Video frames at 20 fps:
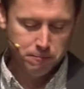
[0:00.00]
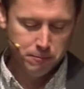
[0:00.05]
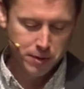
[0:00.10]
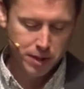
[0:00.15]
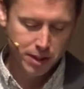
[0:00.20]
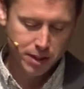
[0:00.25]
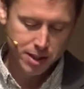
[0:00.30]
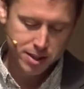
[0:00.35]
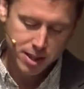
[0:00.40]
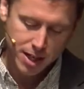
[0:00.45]

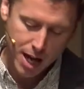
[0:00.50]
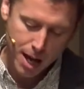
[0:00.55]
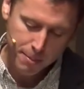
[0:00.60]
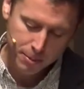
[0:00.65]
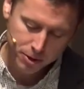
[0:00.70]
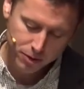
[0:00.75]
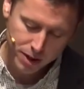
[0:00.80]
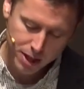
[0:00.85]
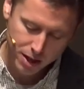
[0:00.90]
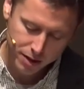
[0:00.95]
It doesn't
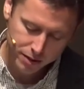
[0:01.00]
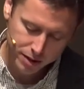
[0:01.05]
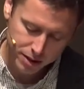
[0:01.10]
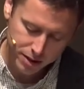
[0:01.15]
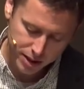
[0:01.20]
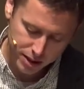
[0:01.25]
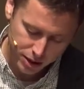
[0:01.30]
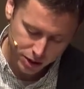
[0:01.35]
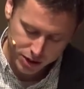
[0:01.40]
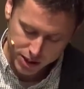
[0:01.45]
happen around the
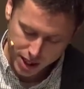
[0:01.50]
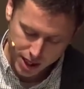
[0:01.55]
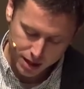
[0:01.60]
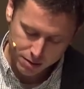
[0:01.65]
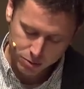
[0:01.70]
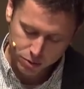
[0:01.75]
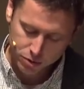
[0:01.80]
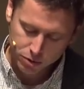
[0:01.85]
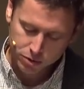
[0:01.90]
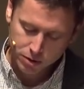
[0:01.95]
dinner
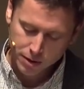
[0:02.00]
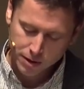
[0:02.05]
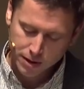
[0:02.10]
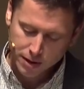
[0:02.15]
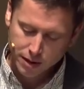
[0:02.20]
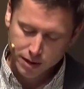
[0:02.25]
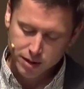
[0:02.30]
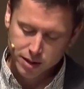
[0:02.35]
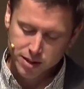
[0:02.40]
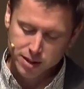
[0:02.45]
table.
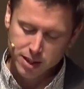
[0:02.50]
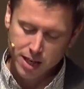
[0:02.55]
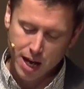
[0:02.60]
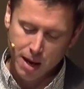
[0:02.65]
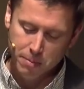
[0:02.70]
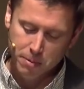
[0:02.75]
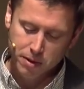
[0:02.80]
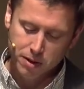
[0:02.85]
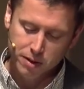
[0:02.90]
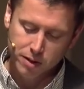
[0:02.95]
It doesn't
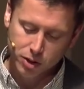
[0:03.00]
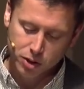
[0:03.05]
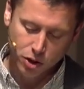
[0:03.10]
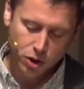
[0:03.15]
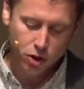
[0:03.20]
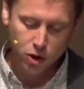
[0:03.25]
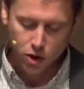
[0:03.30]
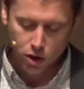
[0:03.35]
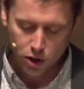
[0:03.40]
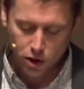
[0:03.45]
happen in the
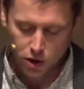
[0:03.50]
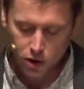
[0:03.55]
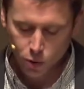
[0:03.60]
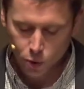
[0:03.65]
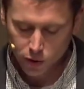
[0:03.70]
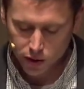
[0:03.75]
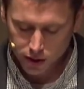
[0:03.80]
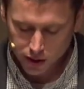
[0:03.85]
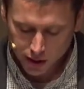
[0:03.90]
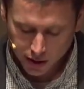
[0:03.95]
car
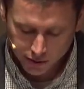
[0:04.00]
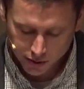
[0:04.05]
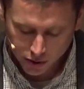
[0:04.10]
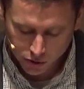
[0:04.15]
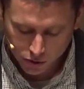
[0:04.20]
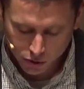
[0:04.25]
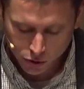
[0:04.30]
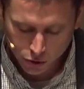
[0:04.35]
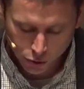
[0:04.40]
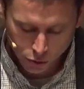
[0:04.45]
or the living
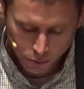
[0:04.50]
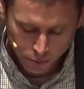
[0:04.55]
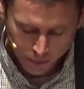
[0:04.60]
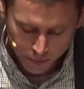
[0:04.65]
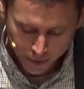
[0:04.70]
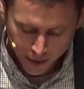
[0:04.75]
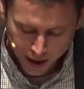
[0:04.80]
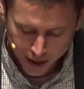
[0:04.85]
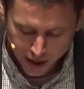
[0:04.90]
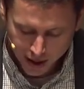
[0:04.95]
room.
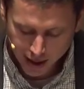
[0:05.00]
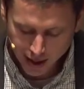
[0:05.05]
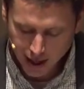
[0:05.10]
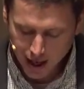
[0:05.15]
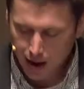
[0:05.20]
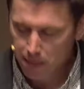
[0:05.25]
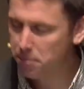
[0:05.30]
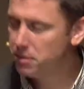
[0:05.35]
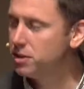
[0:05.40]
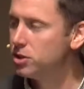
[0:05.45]
It
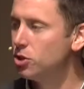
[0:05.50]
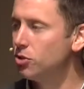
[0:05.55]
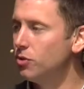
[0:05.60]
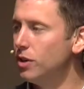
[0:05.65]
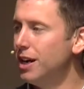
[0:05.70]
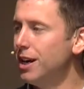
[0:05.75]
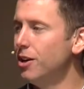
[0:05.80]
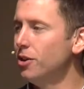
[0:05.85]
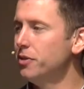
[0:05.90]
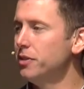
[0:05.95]
happens
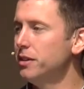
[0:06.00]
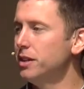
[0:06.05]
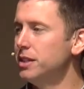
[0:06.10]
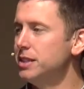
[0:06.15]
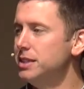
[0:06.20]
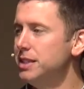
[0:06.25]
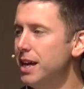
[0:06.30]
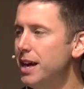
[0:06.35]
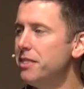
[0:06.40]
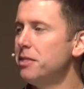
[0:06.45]
around the
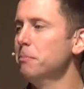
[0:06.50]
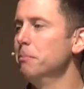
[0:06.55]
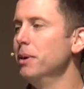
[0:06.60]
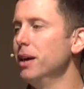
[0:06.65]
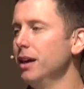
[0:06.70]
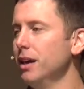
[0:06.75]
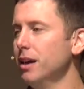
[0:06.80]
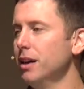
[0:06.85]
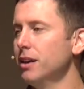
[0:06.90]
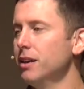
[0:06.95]

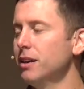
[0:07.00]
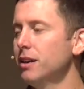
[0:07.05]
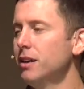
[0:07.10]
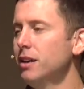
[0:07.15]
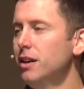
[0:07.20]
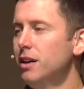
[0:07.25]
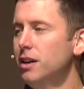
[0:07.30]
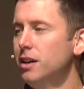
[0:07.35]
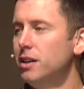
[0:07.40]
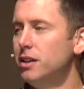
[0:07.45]
deathbed
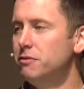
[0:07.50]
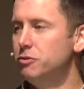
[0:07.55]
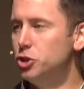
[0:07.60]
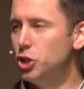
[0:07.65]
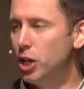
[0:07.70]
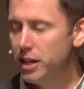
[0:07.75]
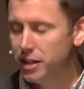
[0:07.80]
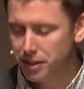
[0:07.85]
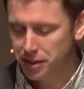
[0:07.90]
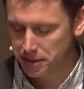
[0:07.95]
of
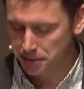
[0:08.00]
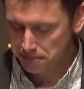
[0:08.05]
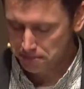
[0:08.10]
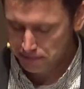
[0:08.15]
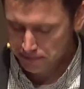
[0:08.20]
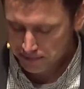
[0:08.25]
Jacob.